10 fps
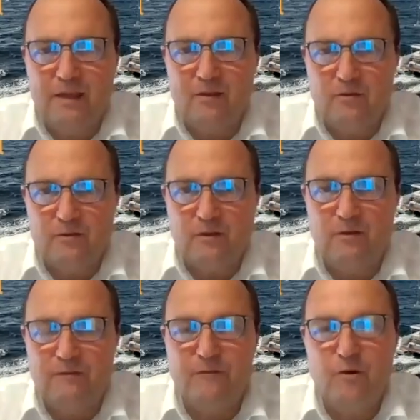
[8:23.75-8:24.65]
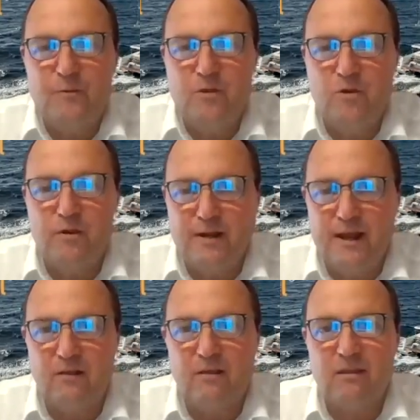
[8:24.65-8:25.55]
can you just confirm that you can
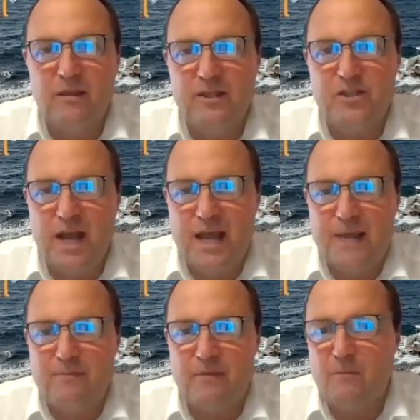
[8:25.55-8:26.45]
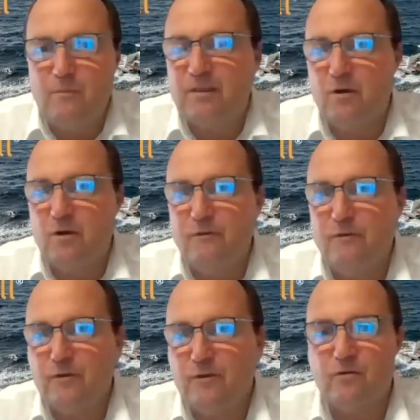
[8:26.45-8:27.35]
now see James and myself
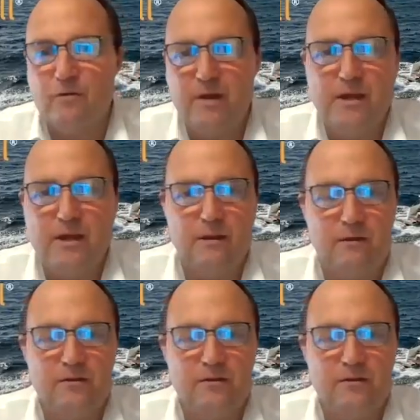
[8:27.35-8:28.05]
on the screen?